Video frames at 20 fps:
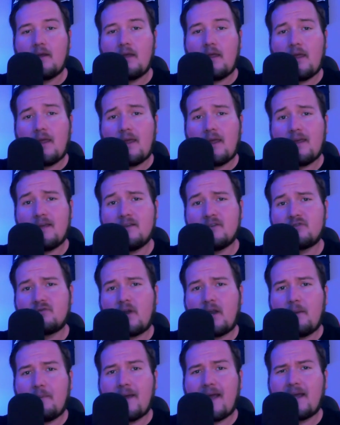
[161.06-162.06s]
his
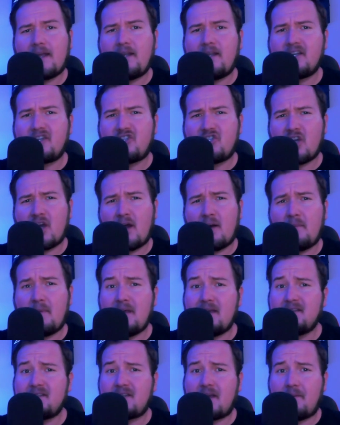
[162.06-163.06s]
running back, Nick Chubb,
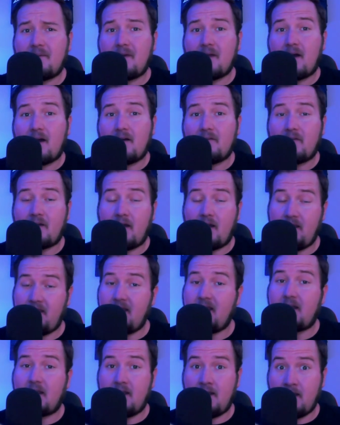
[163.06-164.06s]
is coming off
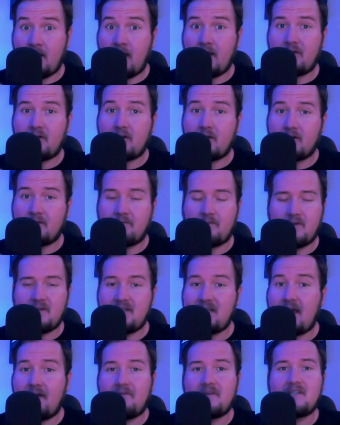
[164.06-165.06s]
yet another
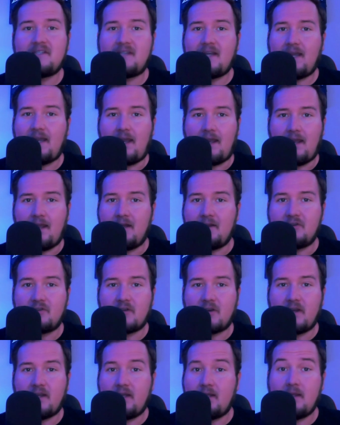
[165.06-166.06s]
devastating knee
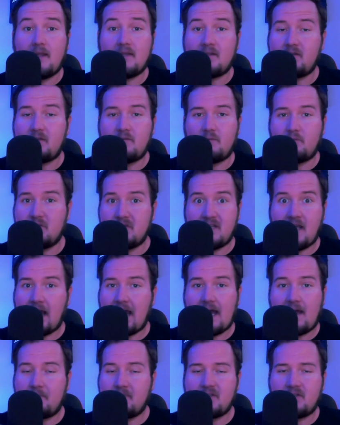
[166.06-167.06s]
injury. It was
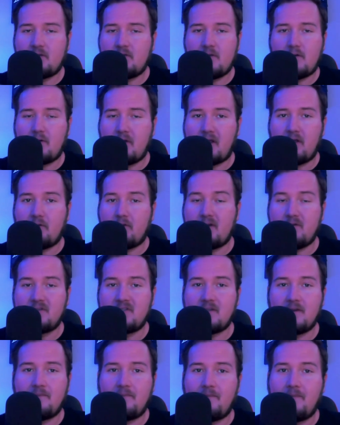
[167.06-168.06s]
absolutely
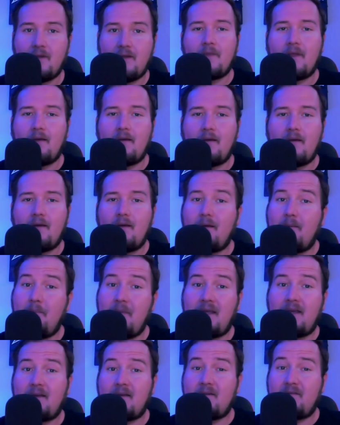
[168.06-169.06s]
gruesome.
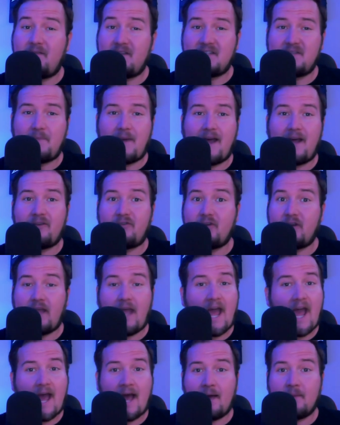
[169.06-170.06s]
Minkah Fitzpatrick
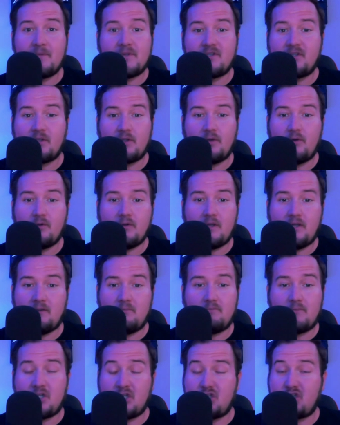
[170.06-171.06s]
absolutely
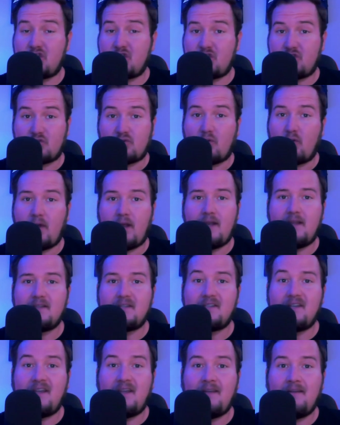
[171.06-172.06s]
destroyed his
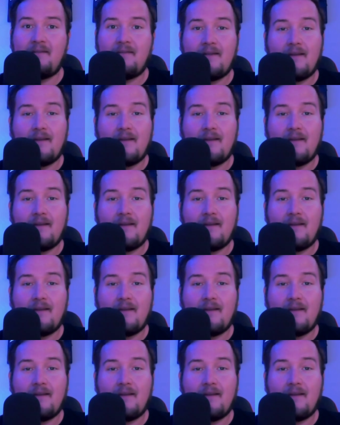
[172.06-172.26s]
knee.